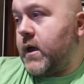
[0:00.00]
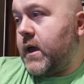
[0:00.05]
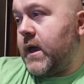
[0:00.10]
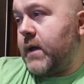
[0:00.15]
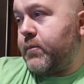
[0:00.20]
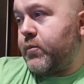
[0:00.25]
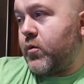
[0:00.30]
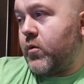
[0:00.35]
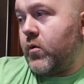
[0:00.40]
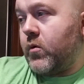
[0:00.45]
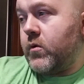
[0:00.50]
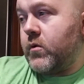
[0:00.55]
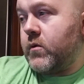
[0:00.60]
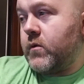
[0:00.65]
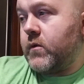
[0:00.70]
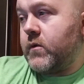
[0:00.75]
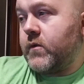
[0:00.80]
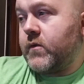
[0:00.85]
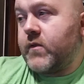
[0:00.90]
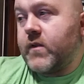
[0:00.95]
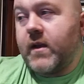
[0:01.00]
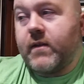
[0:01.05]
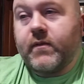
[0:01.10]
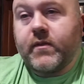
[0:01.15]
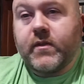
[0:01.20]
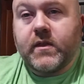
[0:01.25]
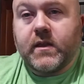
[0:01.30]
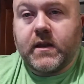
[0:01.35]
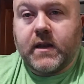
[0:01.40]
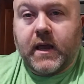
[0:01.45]
April
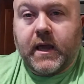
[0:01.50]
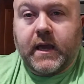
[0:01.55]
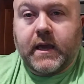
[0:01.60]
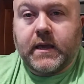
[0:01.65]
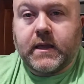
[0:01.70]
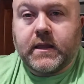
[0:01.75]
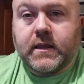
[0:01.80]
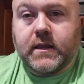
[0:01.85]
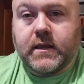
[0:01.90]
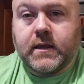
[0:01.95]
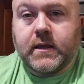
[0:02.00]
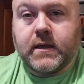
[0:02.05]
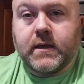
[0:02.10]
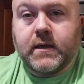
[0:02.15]
7th and 8th,